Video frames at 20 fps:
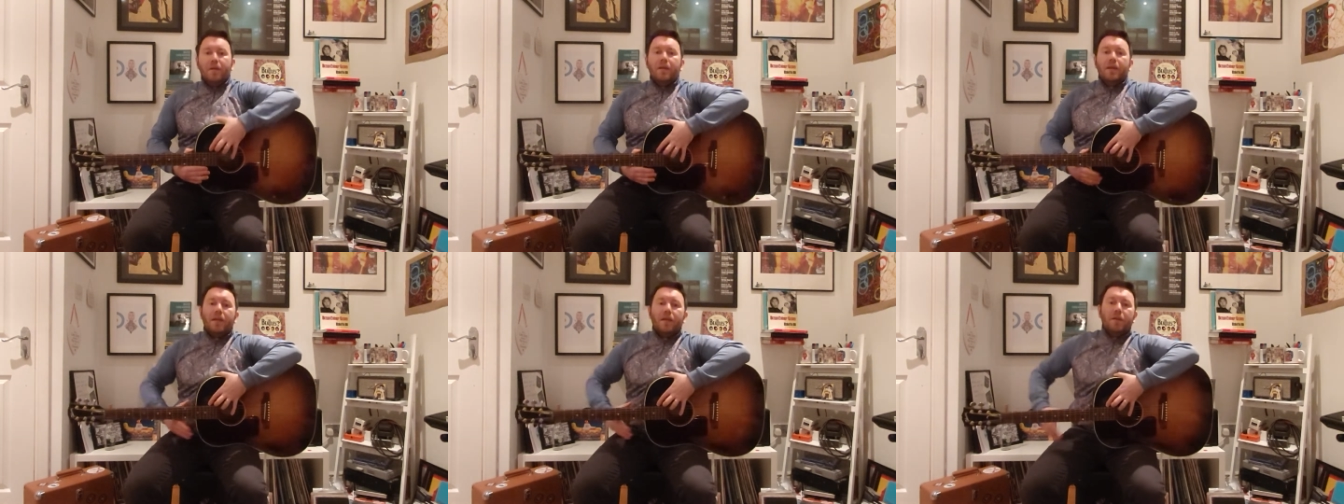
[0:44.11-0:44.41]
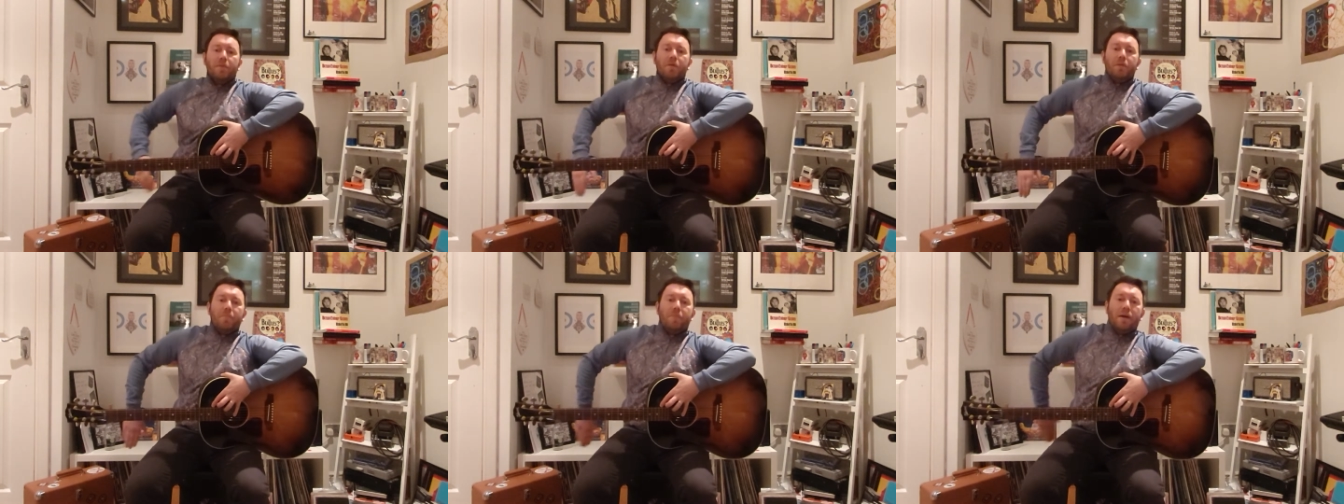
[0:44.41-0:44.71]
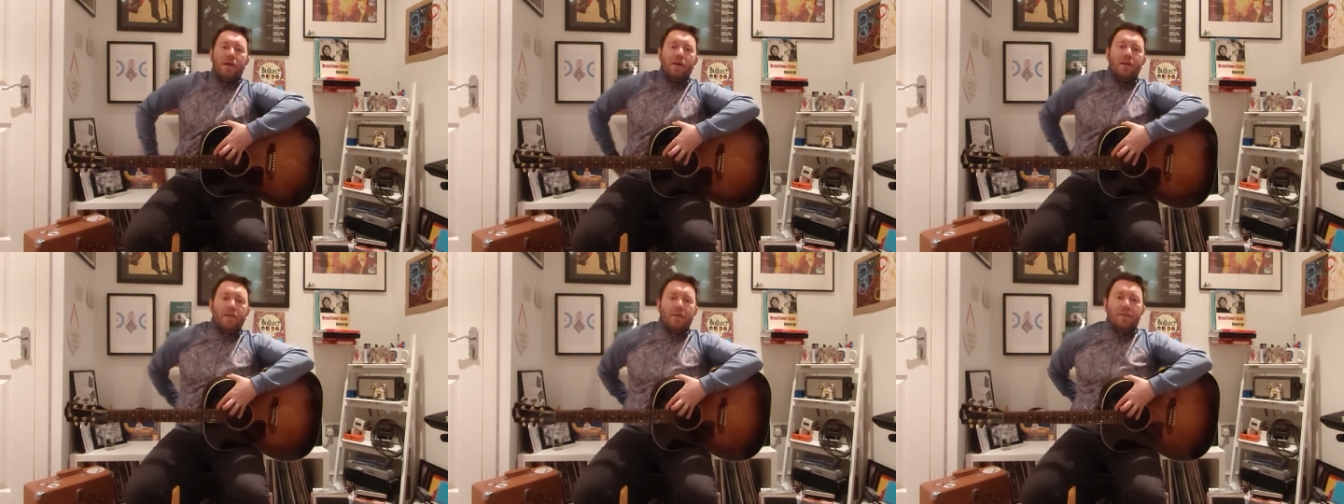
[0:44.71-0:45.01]
keep your
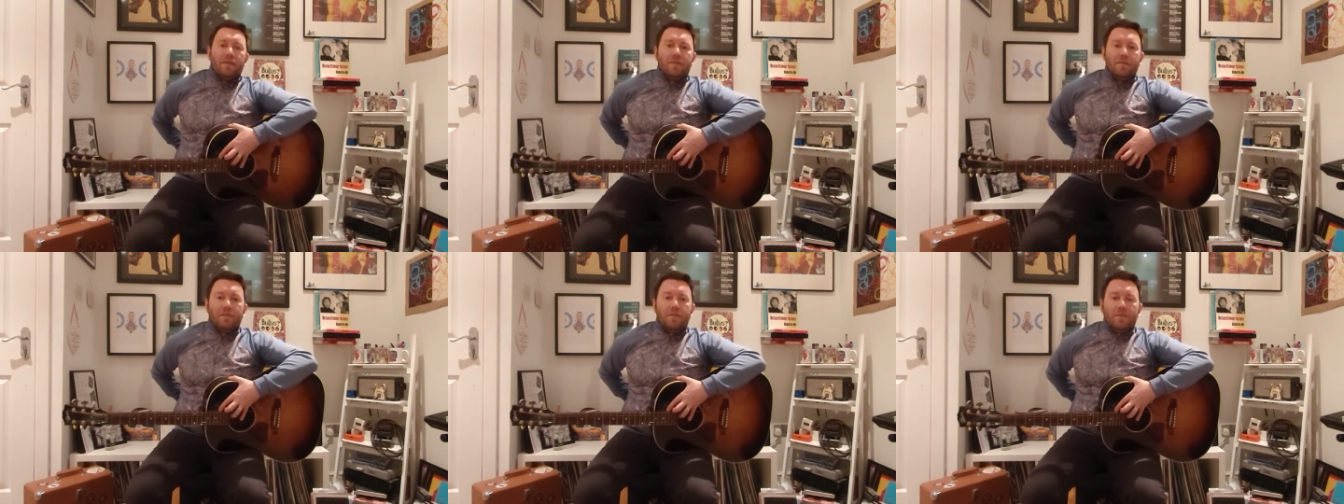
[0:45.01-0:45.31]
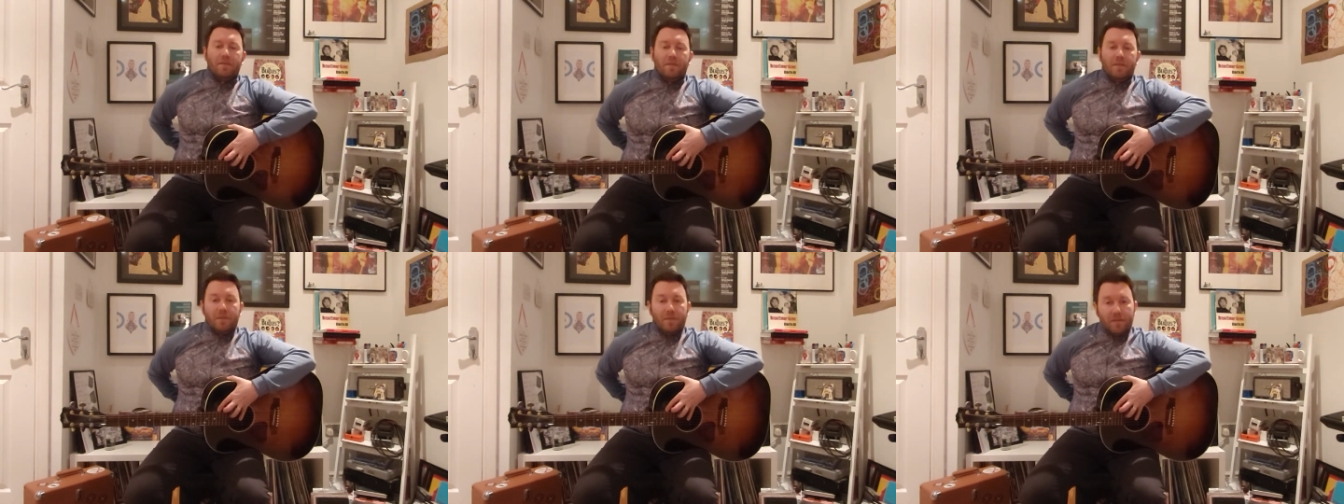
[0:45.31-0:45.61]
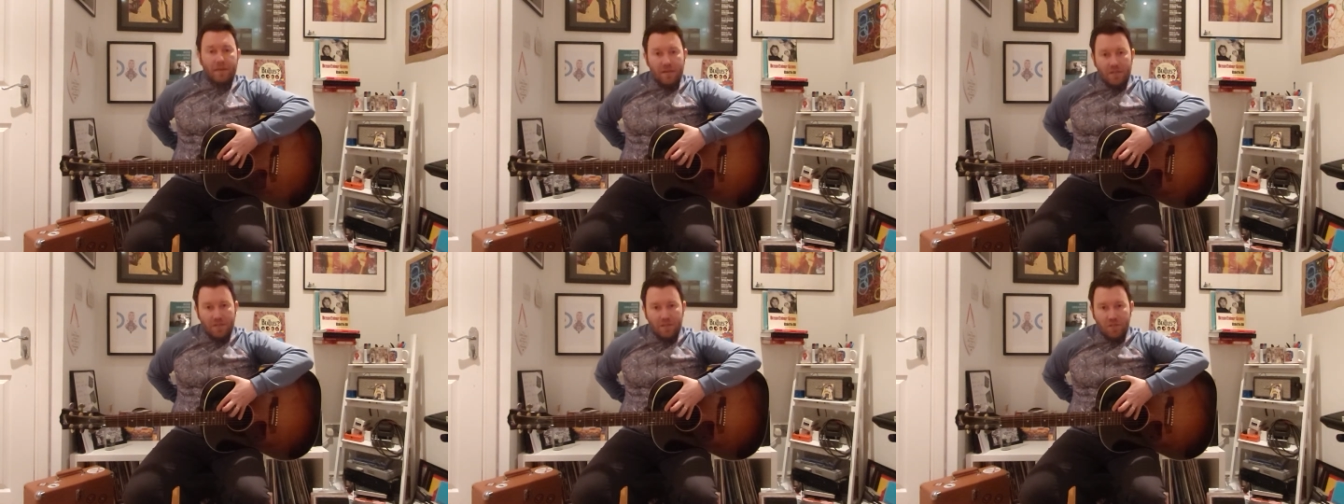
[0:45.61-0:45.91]
back
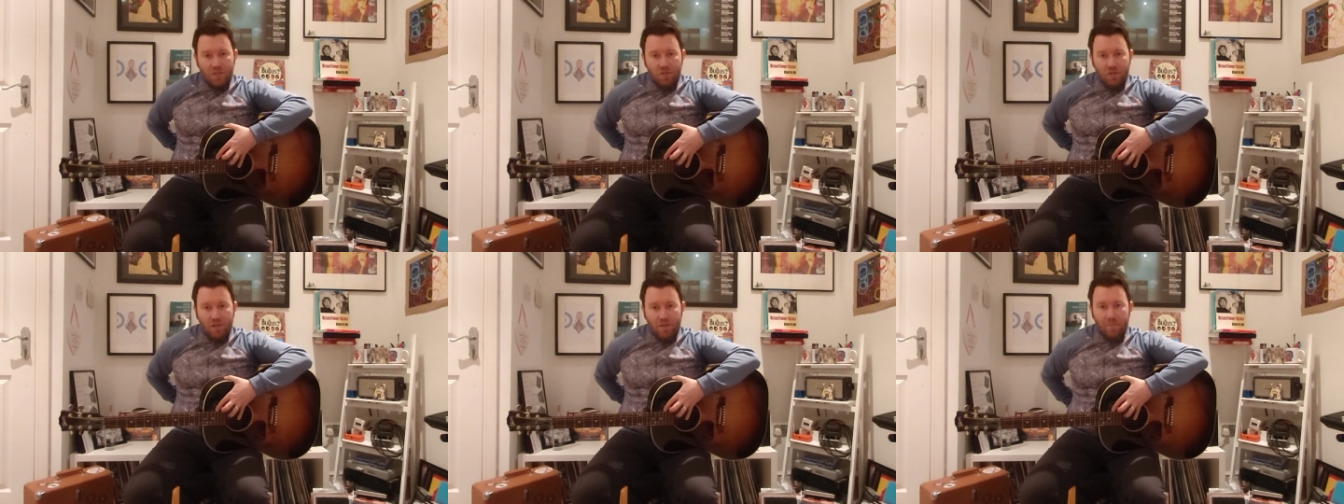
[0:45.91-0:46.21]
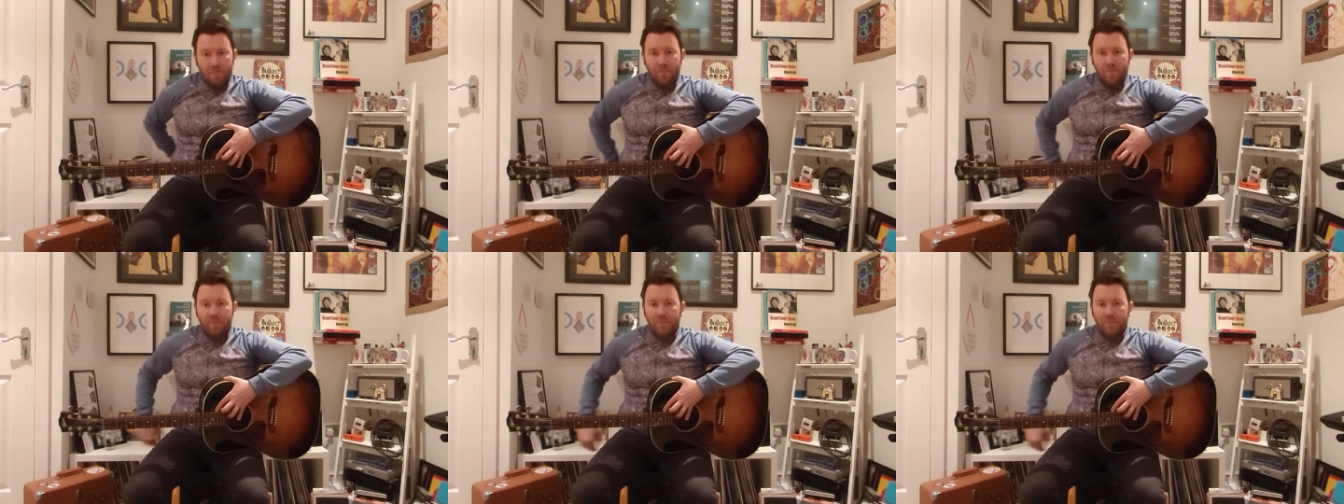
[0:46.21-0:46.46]
nice and straight,